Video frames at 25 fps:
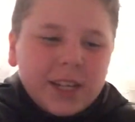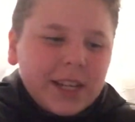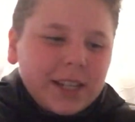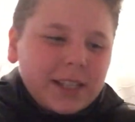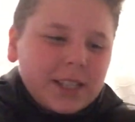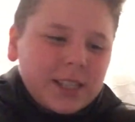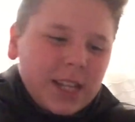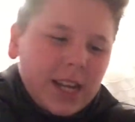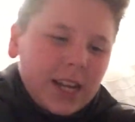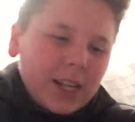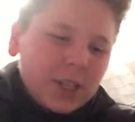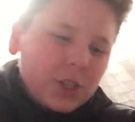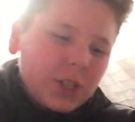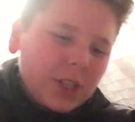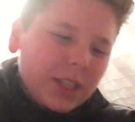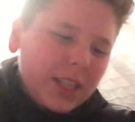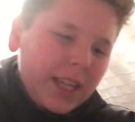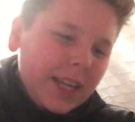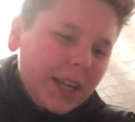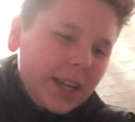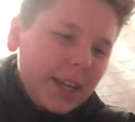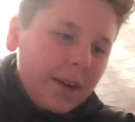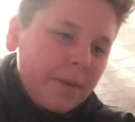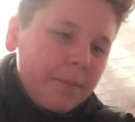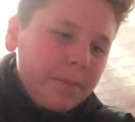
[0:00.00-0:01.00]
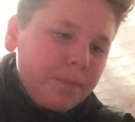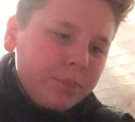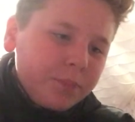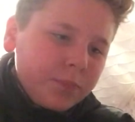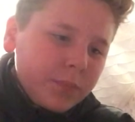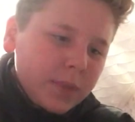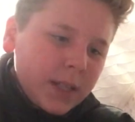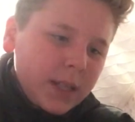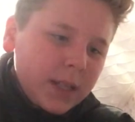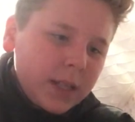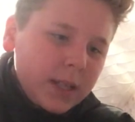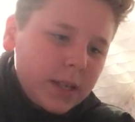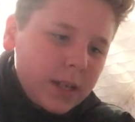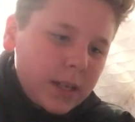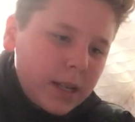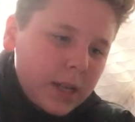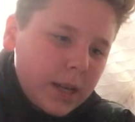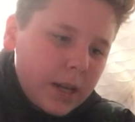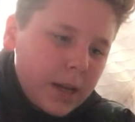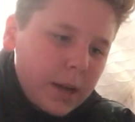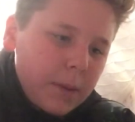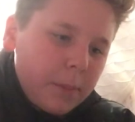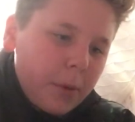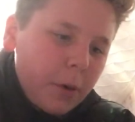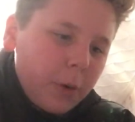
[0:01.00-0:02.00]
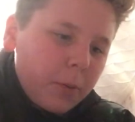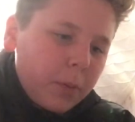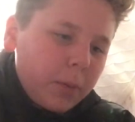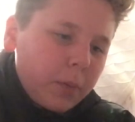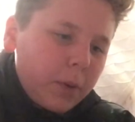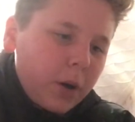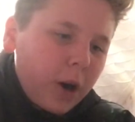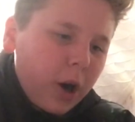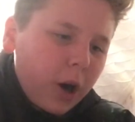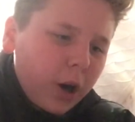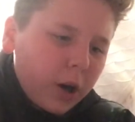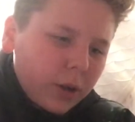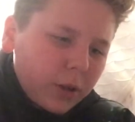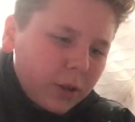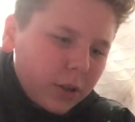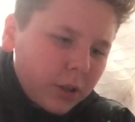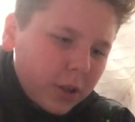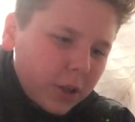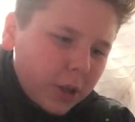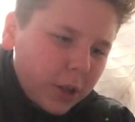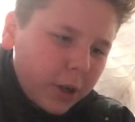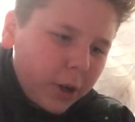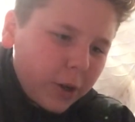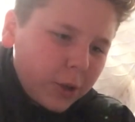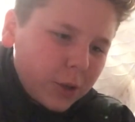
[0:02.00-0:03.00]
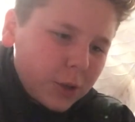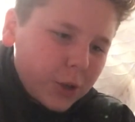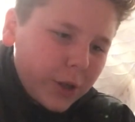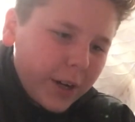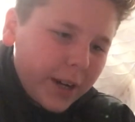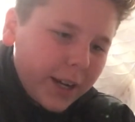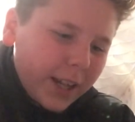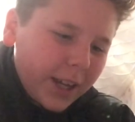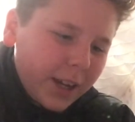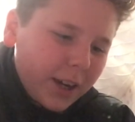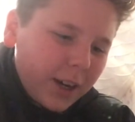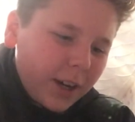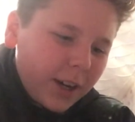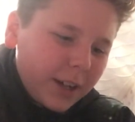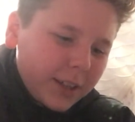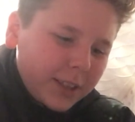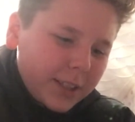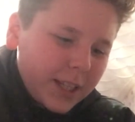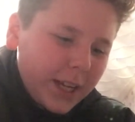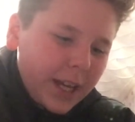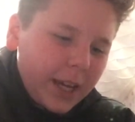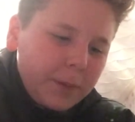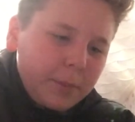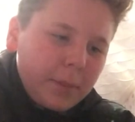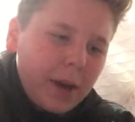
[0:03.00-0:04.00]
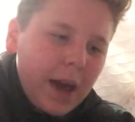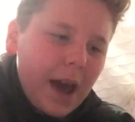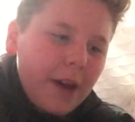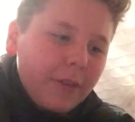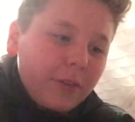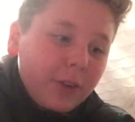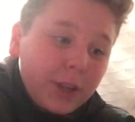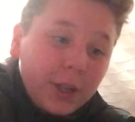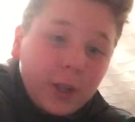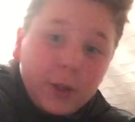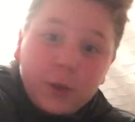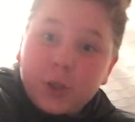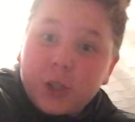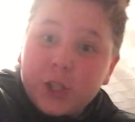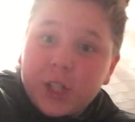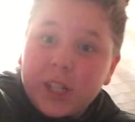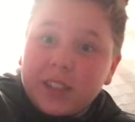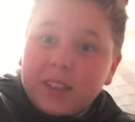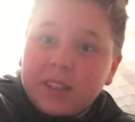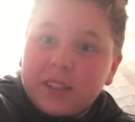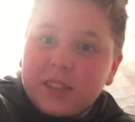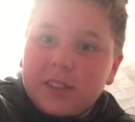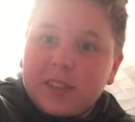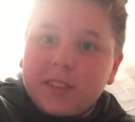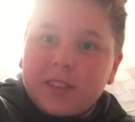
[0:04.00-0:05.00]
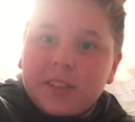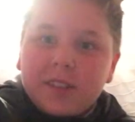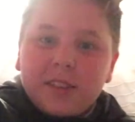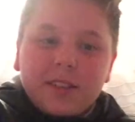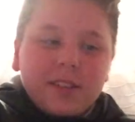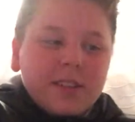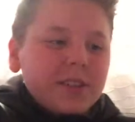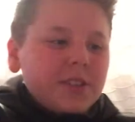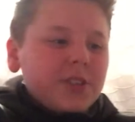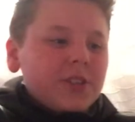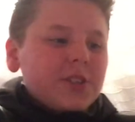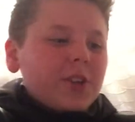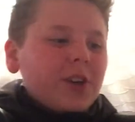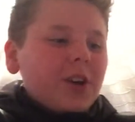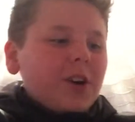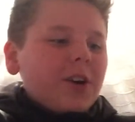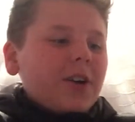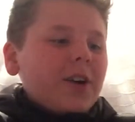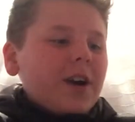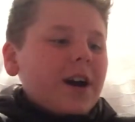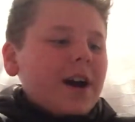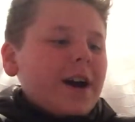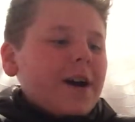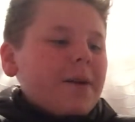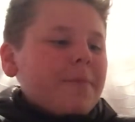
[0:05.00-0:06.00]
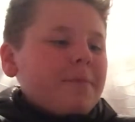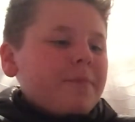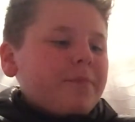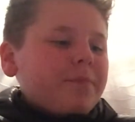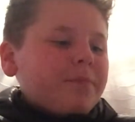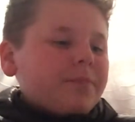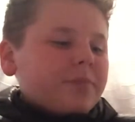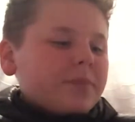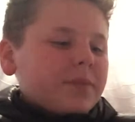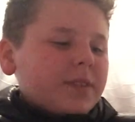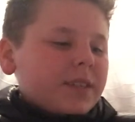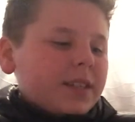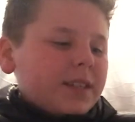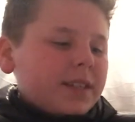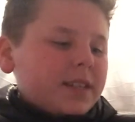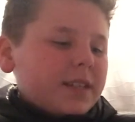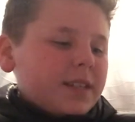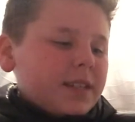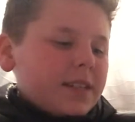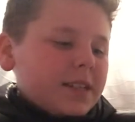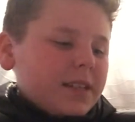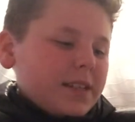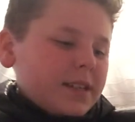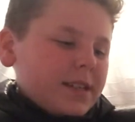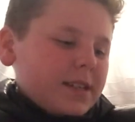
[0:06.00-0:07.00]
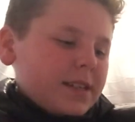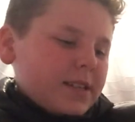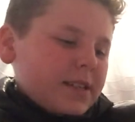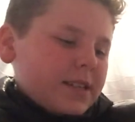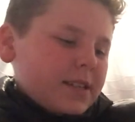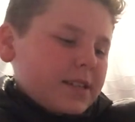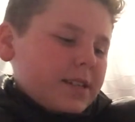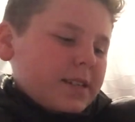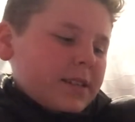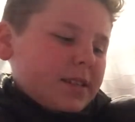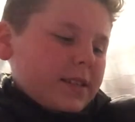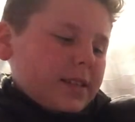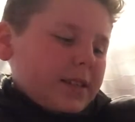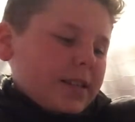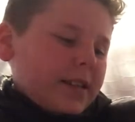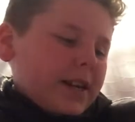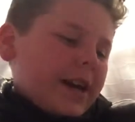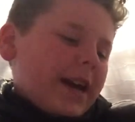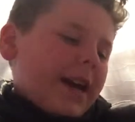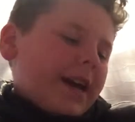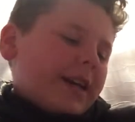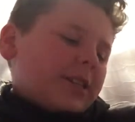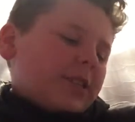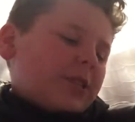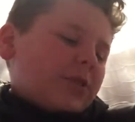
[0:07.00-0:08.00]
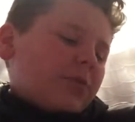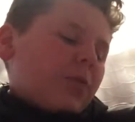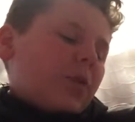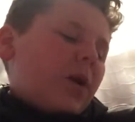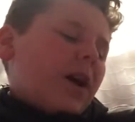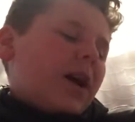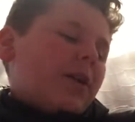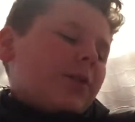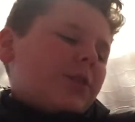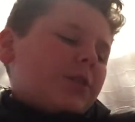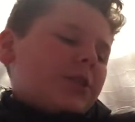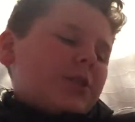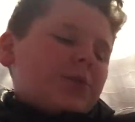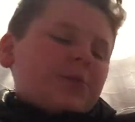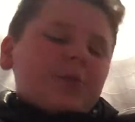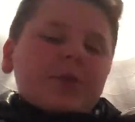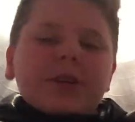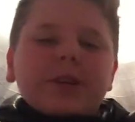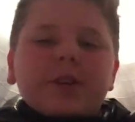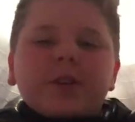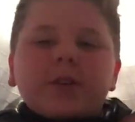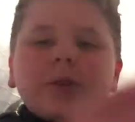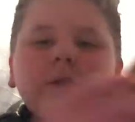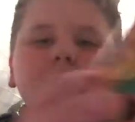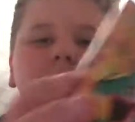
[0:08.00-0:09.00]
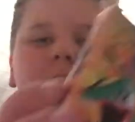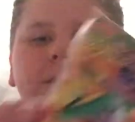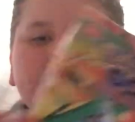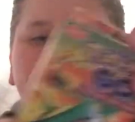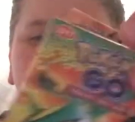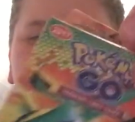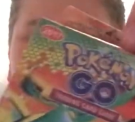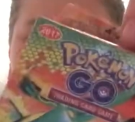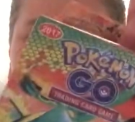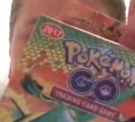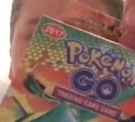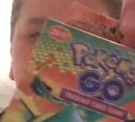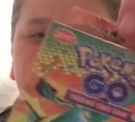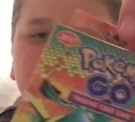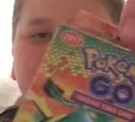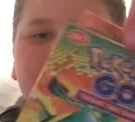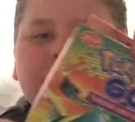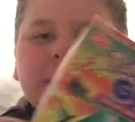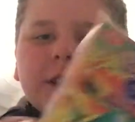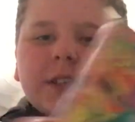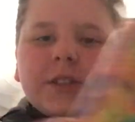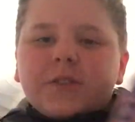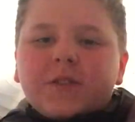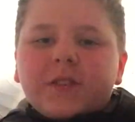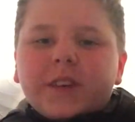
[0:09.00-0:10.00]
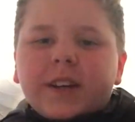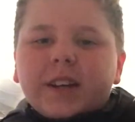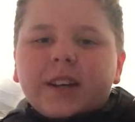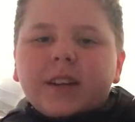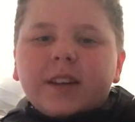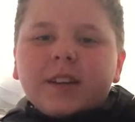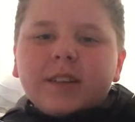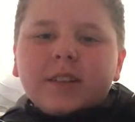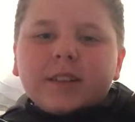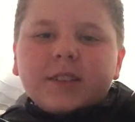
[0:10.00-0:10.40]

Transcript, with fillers: It's actually Pokemon Go trading card game Evolutions. So, um, yeah, X and Y, which is pretty cool. So it's in this thing.